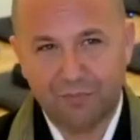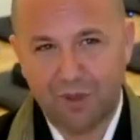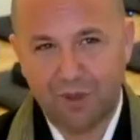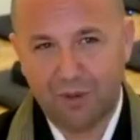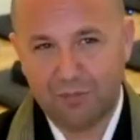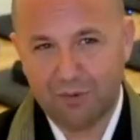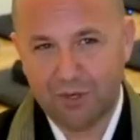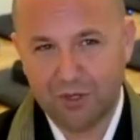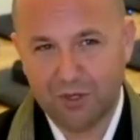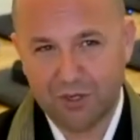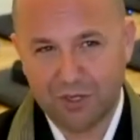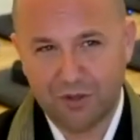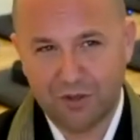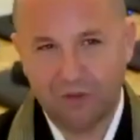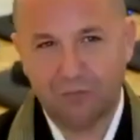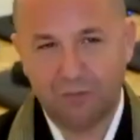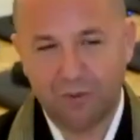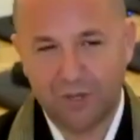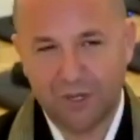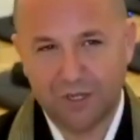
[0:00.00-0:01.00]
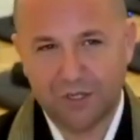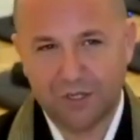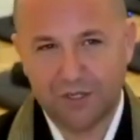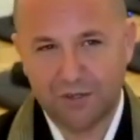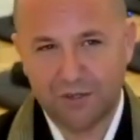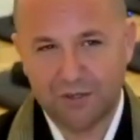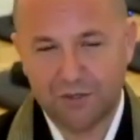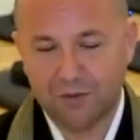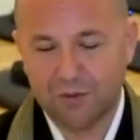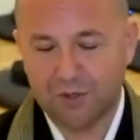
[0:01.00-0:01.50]
you can speak
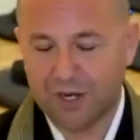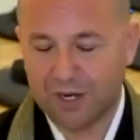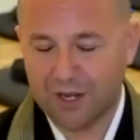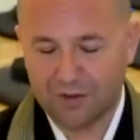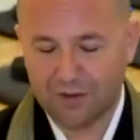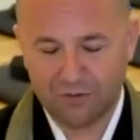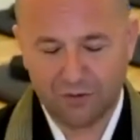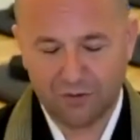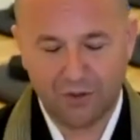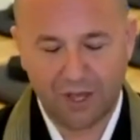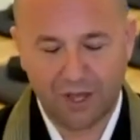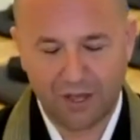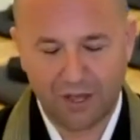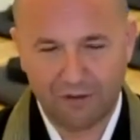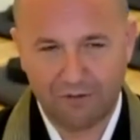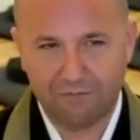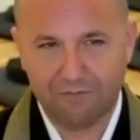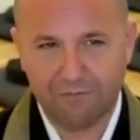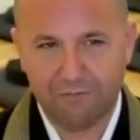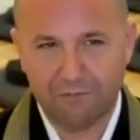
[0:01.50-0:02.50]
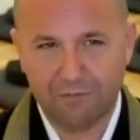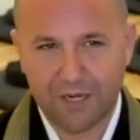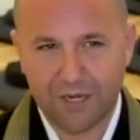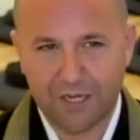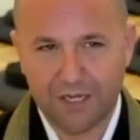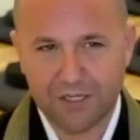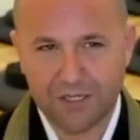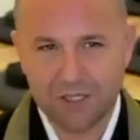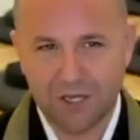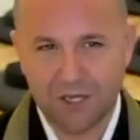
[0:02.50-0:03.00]
to it as you have many
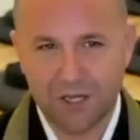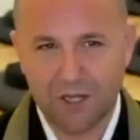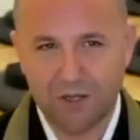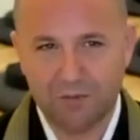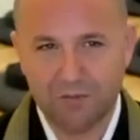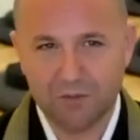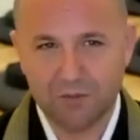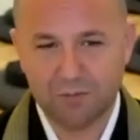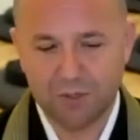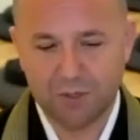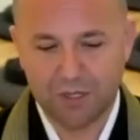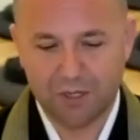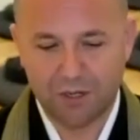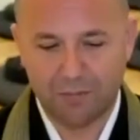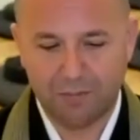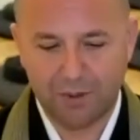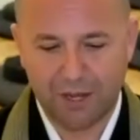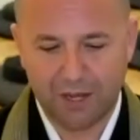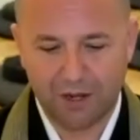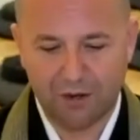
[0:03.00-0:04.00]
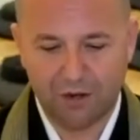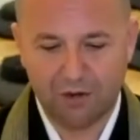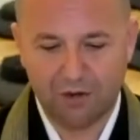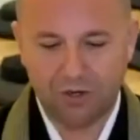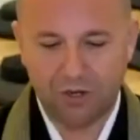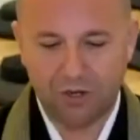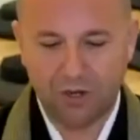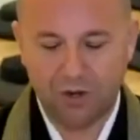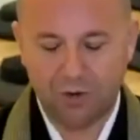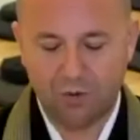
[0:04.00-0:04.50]
times, but
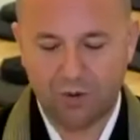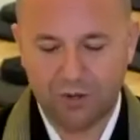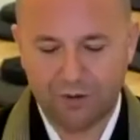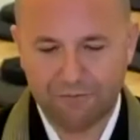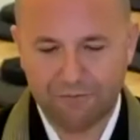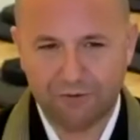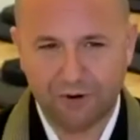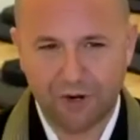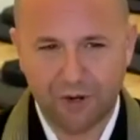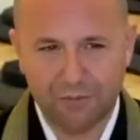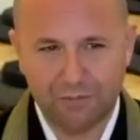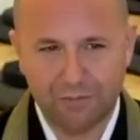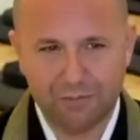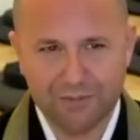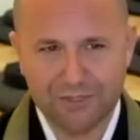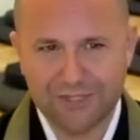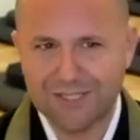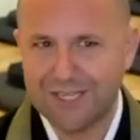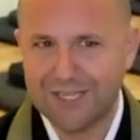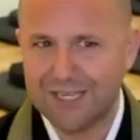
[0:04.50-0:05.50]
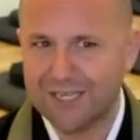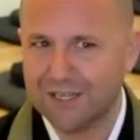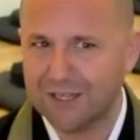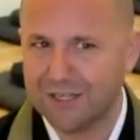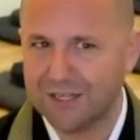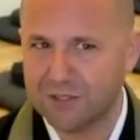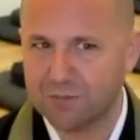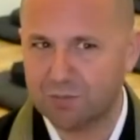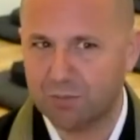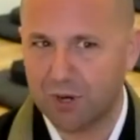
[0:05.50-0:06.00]
about going from seeing
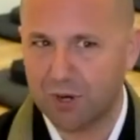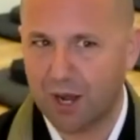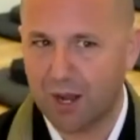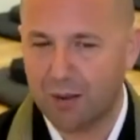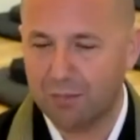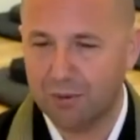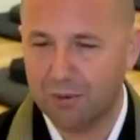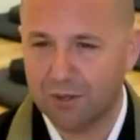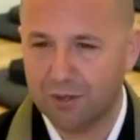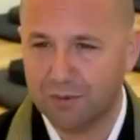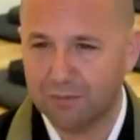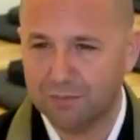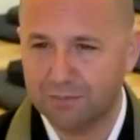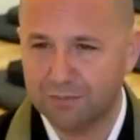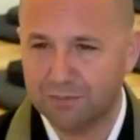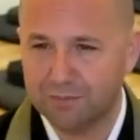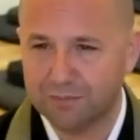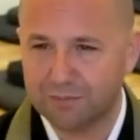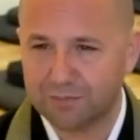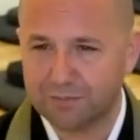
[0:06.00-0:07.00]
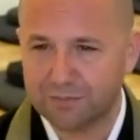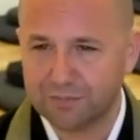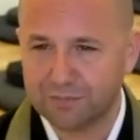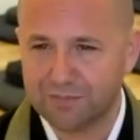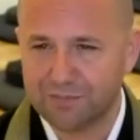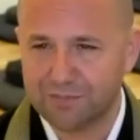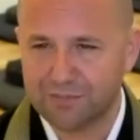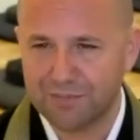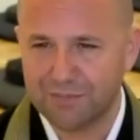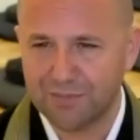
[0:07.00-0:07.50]
this problem
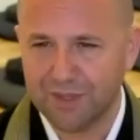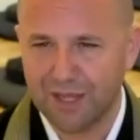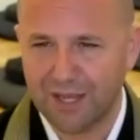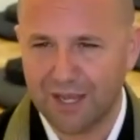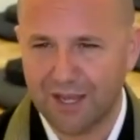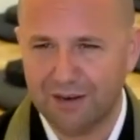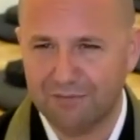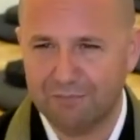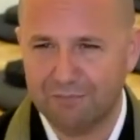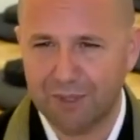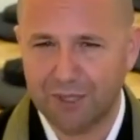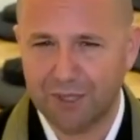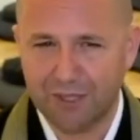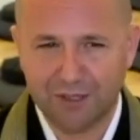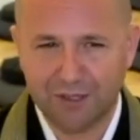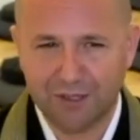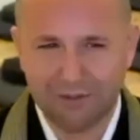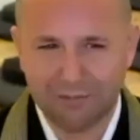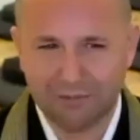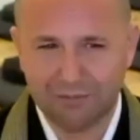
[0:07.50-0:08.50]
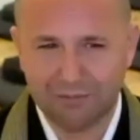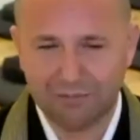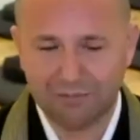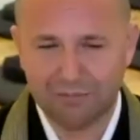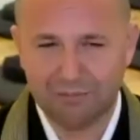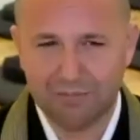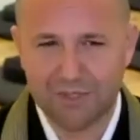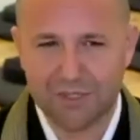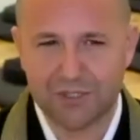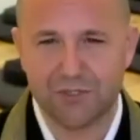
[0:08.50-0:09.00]
and being
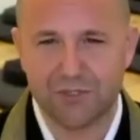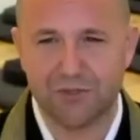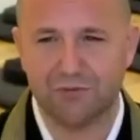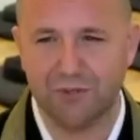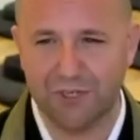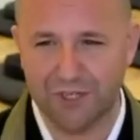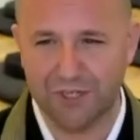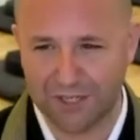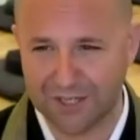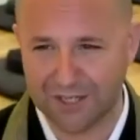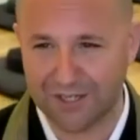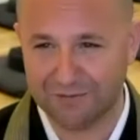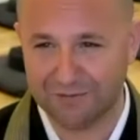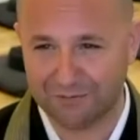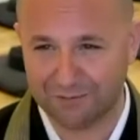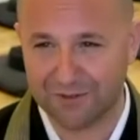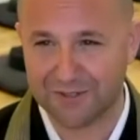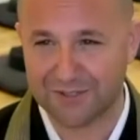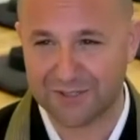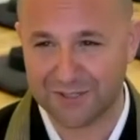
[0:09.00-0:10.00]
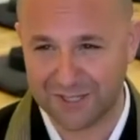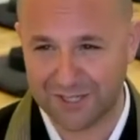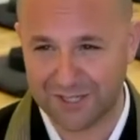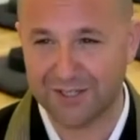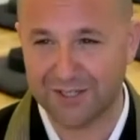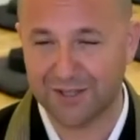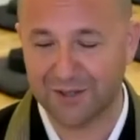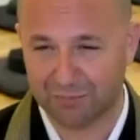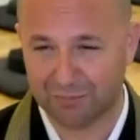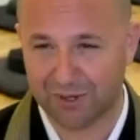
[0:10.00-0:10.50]
mistreated for
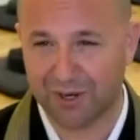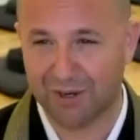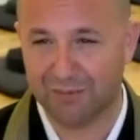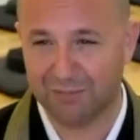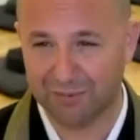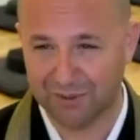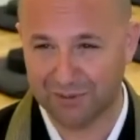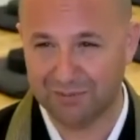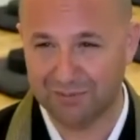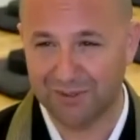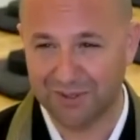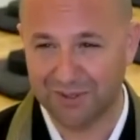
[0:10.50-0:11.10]
seeing the problem